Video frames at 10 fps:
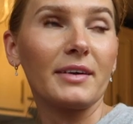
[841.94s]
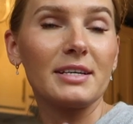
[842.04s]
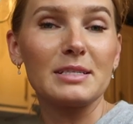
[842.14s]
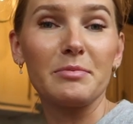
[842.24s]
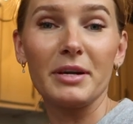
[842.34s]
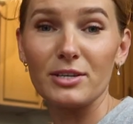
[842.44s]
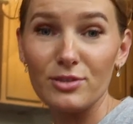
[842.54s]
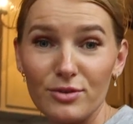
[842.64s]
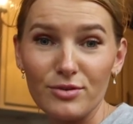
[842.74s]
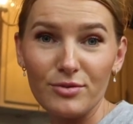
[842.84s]
that he's been
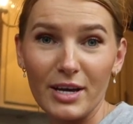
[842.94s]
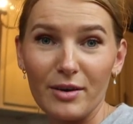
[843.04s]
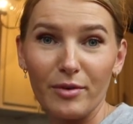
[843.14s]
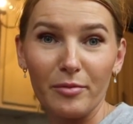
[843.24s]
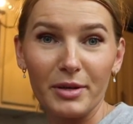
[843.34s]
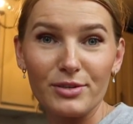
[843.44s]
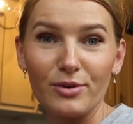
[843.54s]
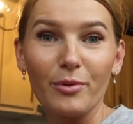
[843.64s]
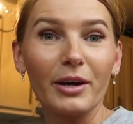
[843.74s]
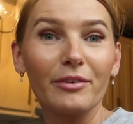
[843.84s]
to, and we've been
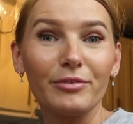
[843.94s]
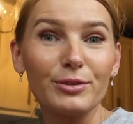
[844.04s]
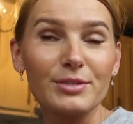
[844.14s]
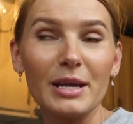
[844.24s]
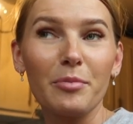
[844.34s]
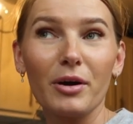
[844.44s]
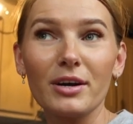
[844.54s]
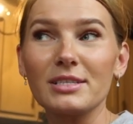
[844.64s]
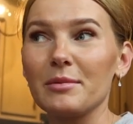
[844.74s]
to quite a few state parks.